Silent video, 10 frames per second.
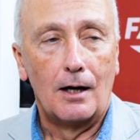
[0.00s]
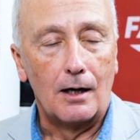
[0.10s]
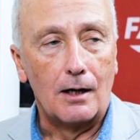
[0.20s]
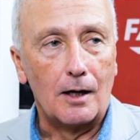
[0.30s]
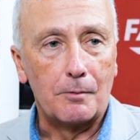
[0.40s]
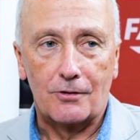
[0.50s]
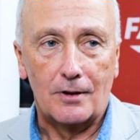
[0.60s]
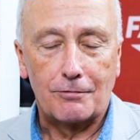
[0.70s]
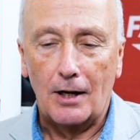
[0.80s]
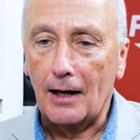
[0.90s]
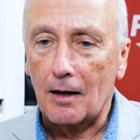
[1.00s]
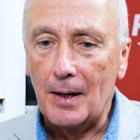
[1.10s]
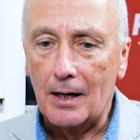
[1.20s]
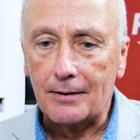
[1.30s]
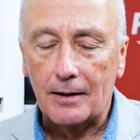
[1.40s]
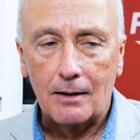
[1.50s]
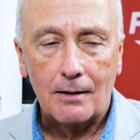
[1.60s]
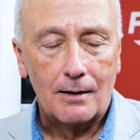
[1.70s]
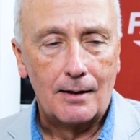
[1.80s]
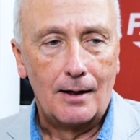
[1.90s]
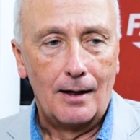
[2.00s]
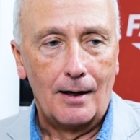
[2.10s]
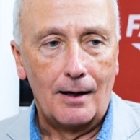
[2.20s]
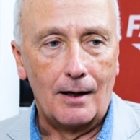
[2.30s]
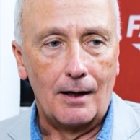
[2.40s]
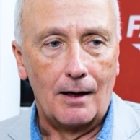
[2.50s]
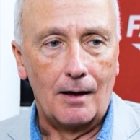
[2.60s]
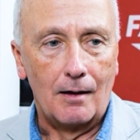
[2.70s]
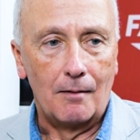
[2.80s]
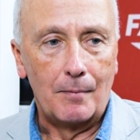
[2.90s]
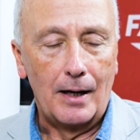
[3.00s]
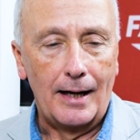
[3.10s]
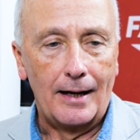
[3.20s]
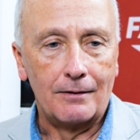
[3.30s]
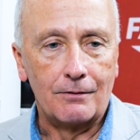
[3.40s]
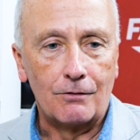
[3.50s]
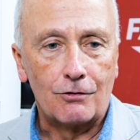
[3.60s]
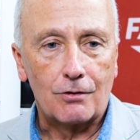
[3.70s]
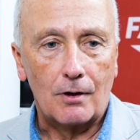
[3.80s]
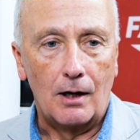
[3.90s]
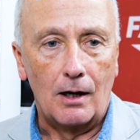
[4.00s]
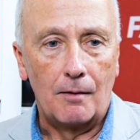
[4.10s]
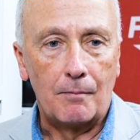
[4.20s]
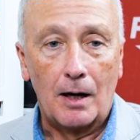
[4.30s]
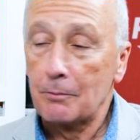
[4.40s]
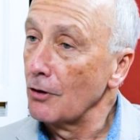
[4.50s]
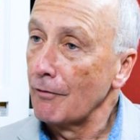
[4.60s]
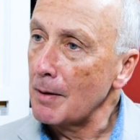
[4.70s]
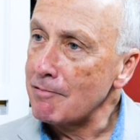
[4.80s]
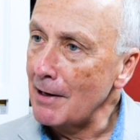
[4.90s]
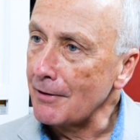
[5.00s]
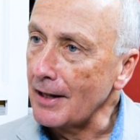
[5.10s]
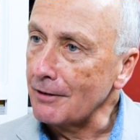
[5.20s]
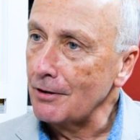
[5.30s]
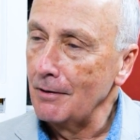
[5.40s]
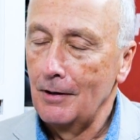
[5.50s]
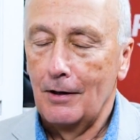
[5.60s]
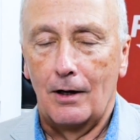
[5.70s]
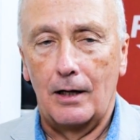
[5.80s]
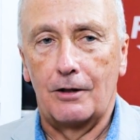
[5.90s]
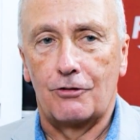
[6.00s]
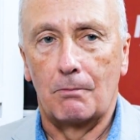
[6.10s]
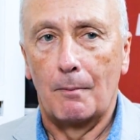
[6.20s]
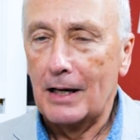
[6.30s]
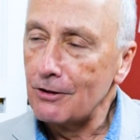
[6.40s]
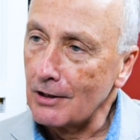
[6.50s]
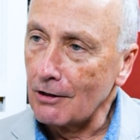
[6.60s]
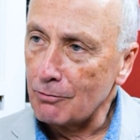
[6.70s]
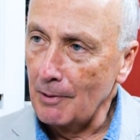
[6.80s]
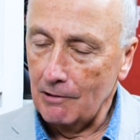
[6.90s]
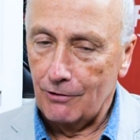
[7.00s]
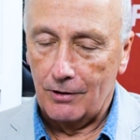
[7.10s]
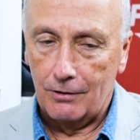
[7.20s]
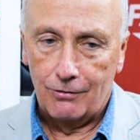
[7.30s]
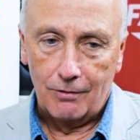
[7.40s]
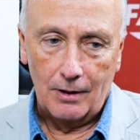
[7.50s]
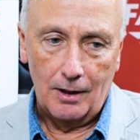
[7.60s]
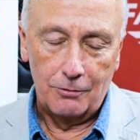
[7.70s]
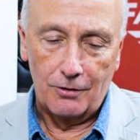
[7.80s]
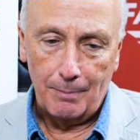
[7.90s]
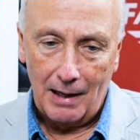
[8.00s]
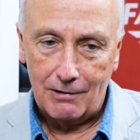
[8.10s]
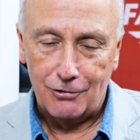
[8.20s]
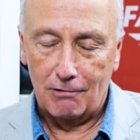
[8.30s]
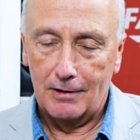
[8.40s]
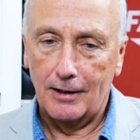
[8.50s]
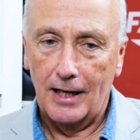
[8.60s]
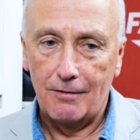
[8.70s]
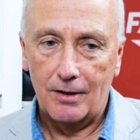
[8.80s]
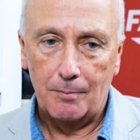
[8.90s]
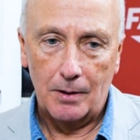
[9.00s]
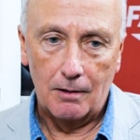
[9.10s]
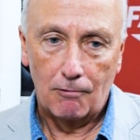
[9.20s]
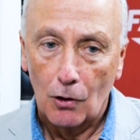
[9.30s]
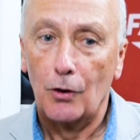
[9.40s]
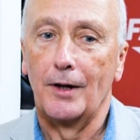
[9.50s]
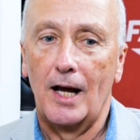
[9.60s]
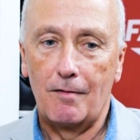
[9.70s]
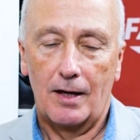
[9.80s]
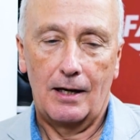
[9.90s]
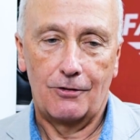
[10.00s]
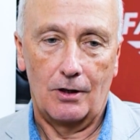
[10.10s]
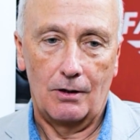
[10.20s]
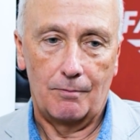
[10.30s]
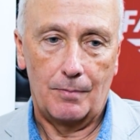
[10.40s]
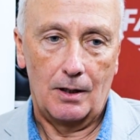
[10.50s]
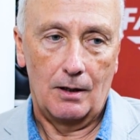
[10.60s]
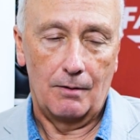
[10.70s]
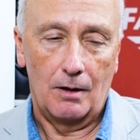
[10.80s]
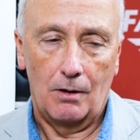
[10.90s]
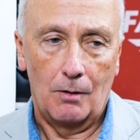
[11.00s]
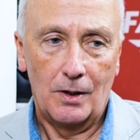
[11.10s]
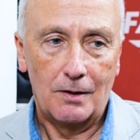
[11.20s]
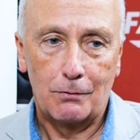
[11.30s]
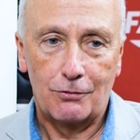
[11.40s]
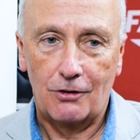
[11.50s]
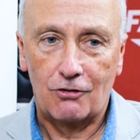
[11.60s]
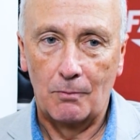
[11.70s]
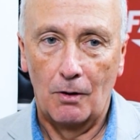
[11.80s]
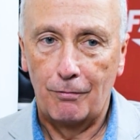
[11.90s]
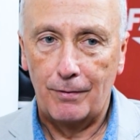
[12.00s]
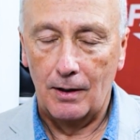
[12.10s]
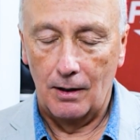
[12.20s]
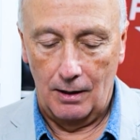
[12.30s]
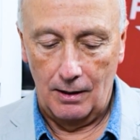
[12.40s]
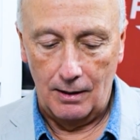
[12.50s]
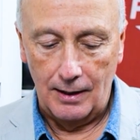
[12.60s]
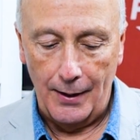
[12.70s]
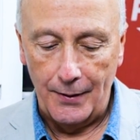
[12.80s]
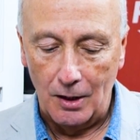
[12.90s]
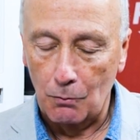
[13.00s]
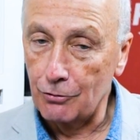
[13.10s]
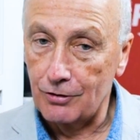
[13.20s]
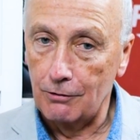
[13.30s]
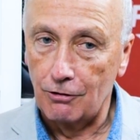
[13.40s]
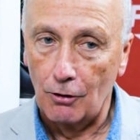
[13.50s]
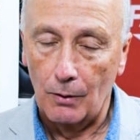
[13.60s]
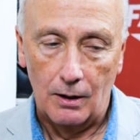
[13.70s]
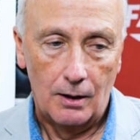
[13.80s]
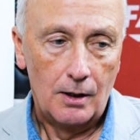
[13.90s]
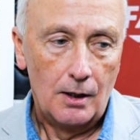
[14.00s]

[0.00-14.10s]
I was a lieutenant commander, and I'm still very proud of that. I had some amazing experiences. I was a barrister in the Navy, but the Royal Navy has a wonderful system of allowing you also to do a